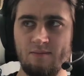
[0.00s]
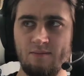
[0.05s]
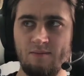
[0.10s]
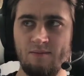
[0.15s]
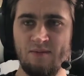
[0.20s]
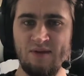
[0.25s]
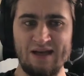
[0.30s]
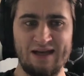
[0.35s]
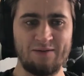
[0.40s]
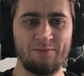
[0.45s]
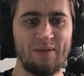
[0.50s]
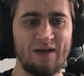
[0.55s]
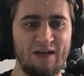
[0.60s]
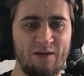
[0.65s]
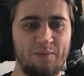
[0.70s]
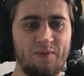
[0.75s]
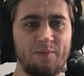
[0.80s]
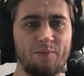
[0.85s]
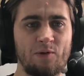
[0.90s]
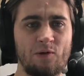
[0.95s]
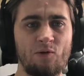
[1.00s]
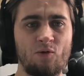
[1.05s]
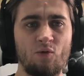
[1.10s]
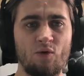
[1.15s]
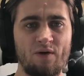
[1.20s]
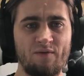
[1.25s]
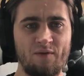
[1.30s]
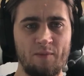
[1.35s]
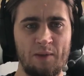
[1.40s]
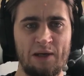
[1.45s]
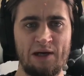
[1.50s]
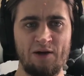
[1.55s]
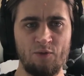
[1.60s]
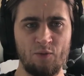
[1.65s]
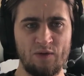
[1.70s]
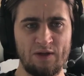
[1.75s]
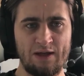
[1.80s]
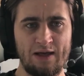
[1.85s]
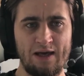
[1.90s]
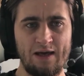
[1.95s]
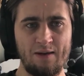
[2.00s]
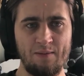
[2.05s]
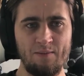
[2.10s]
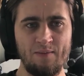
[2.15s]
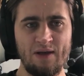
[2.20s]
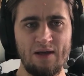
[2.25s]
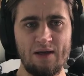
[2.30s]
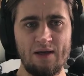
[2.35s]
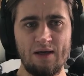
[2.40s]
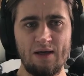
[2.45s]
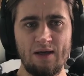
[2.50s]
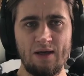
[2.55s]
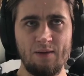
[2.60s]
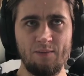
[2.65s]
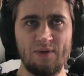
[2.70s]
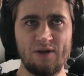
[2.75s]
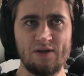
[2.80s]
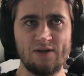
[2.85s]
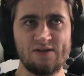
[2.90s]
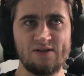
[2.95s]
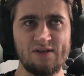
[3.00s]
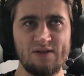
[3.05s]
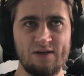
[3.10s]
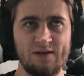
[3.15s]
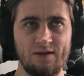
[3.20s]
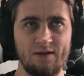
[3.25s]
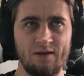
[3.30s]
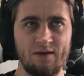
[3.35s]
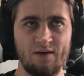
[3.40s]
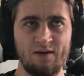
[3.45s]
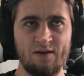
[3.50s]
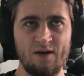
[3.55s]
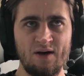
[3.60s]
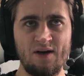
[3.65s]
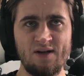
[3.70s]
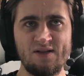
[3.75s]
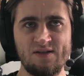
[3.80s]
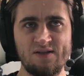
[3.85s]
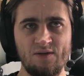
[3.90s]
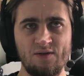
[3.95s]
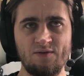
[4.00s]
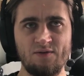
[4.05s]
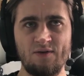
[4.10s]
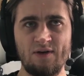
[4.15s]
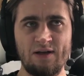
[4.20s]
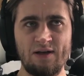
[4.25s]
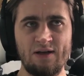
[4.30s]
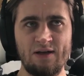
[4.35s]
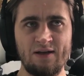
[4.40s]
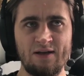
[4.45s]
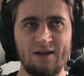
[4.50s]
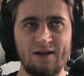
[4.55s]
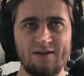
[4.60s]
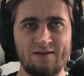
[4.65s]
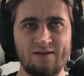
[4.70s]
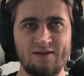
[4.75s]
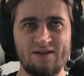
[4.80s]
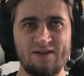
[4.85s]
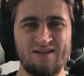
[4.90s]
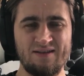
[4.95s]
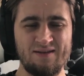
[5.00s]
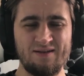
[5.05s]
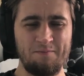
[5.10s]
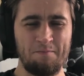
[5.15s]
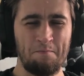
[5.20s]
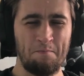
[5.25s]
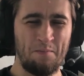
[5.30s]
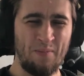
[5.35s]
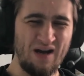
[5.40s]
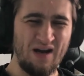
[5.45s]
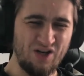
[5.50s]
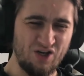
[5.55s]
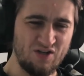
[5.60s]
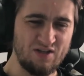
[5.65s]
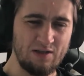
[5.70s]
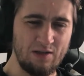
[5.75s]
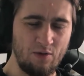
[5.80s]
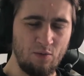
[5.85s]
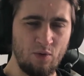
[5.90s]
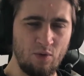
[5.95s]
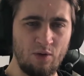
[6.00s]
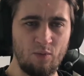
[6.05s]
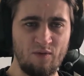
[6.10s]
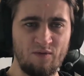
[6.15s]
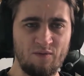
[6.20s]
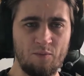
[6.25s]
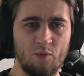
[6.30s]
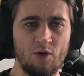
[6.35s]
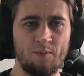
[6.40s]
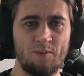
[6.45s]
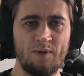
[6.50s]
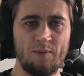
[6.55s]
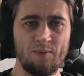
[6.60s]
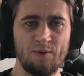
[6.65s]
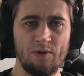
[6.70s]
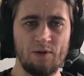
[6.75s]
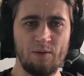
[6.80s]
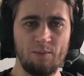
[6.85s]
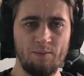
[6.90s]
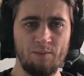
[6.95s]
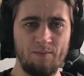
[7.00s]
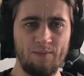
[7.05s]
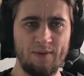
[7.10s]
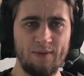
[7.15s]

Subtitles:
that many people who are familiar with the game, because guards don't really get much slower with more people